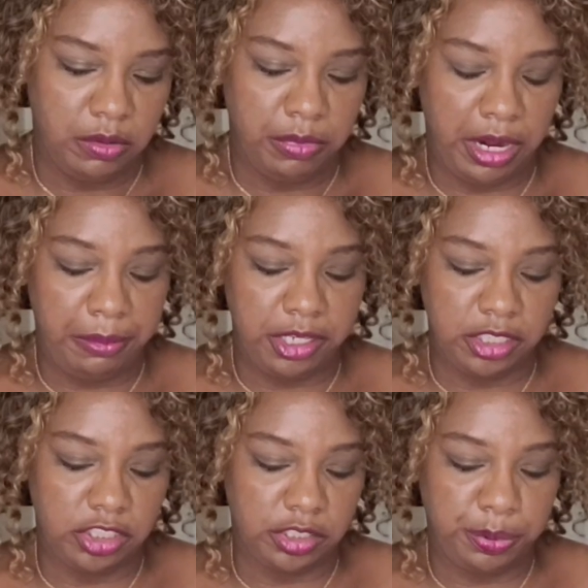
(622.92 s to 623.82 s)
But I'm going
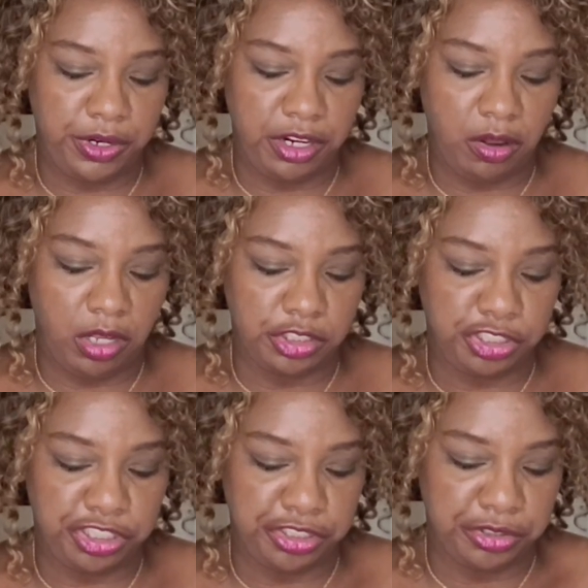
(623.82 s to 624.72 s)
to just put it on
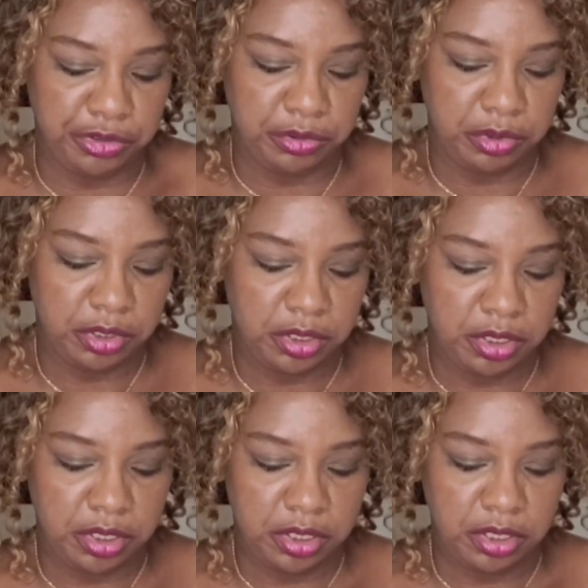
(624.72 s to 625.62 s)
2
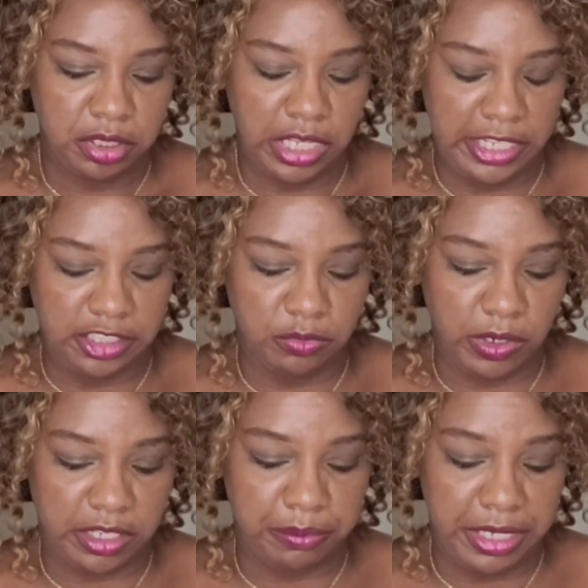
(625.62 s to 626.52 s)
as it
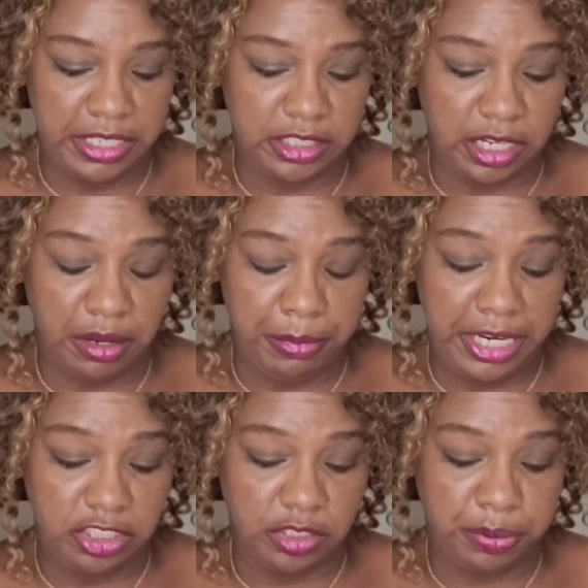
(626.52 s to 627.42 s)
recommends, and I
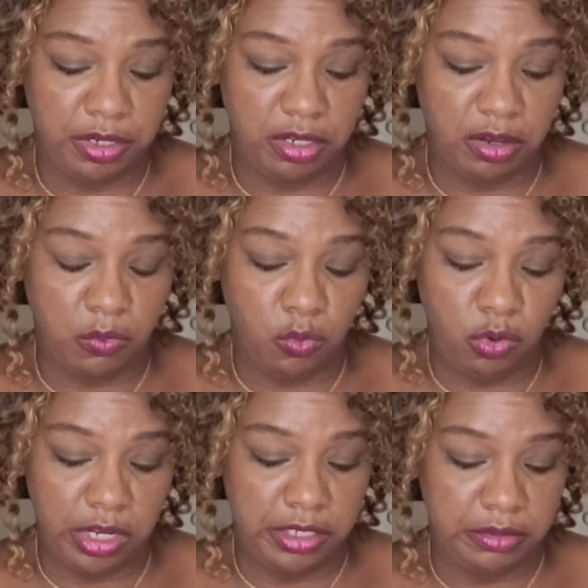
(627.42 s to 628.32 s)
may just put it on
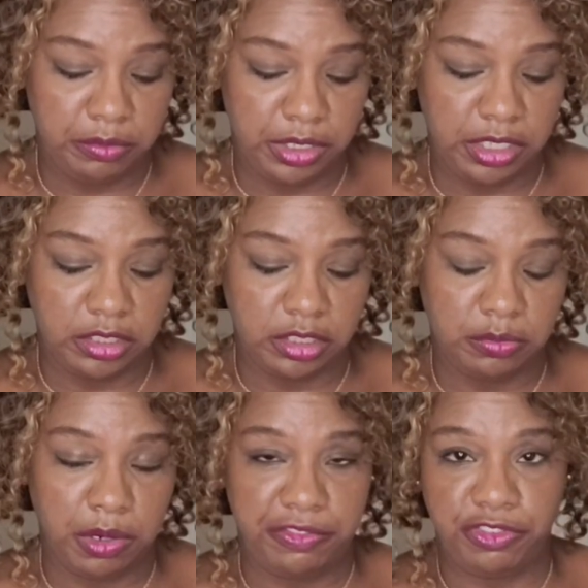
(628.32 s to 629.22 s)
1 because it's
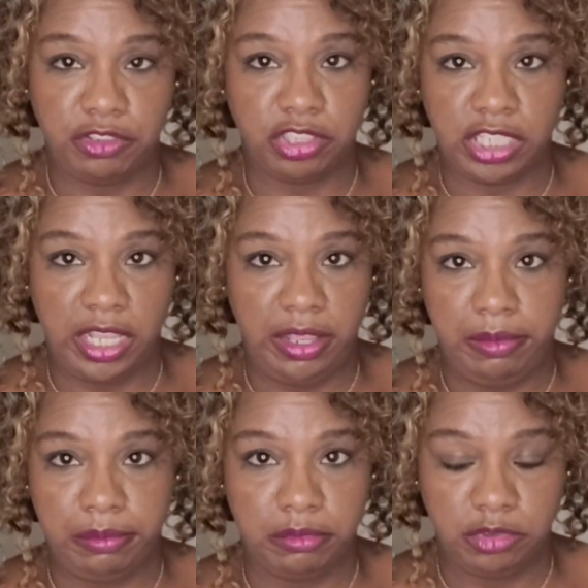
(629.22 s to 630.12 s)
my first
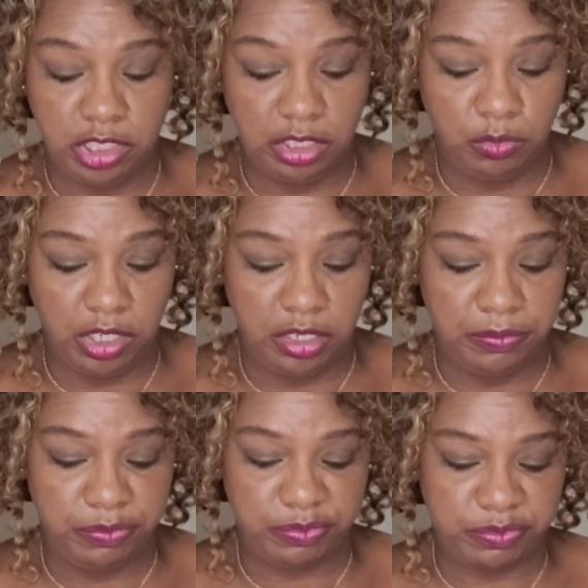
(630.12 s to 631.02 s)
time dealing with
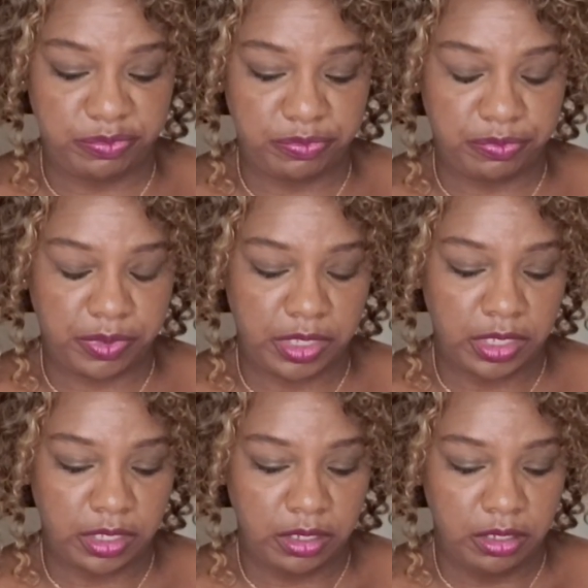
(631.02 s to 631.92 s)
it.
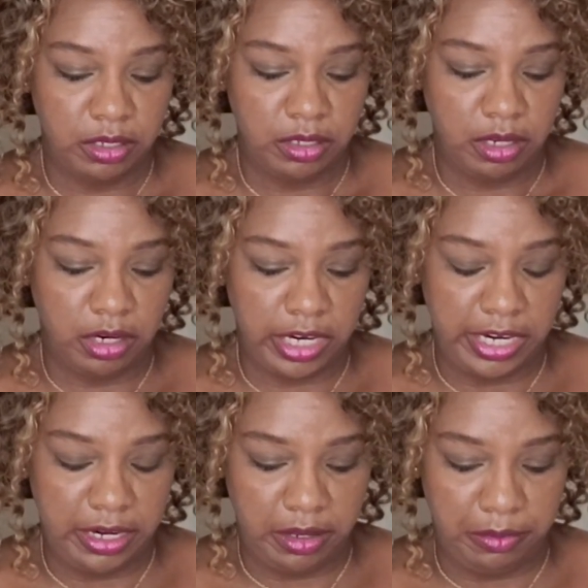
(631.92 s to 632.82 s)
All
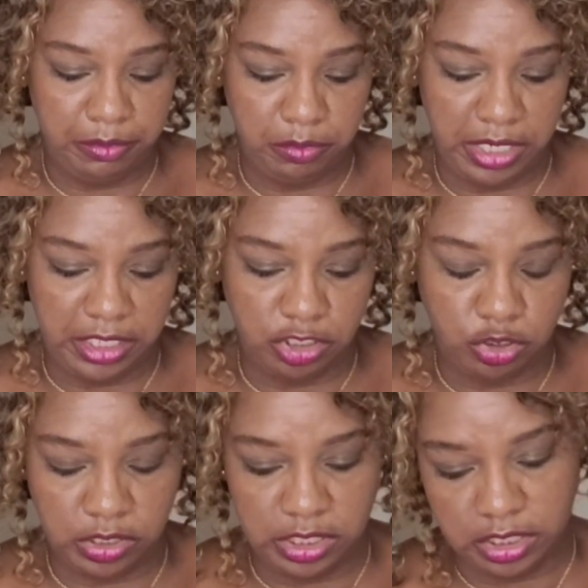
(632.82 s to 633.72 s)
right, I'm making
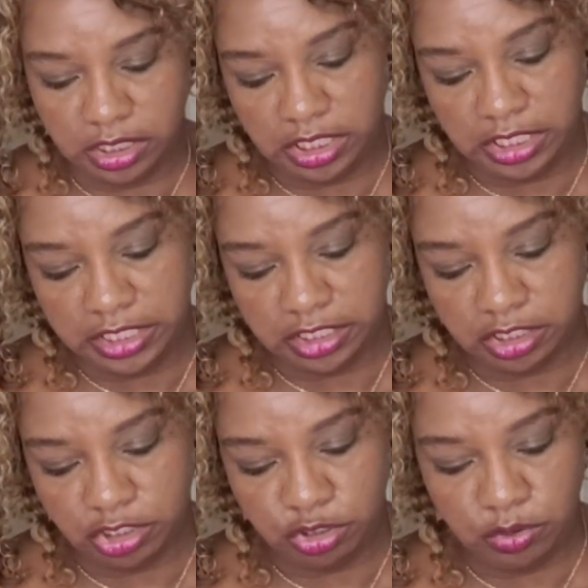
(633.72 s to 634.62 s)
sure that the heat
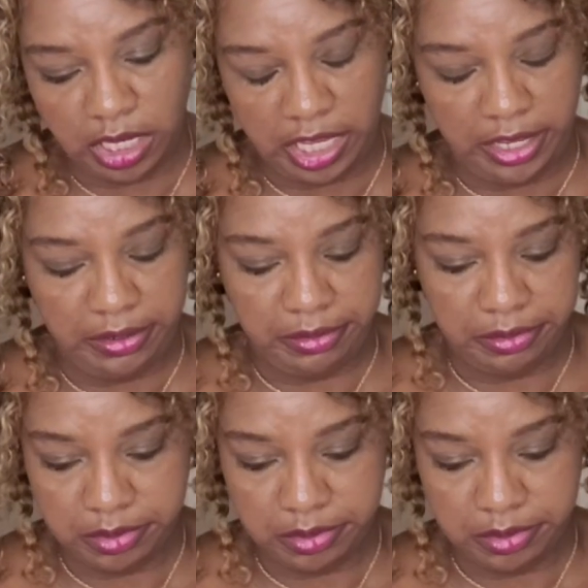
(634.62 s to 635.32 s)
isn't too high.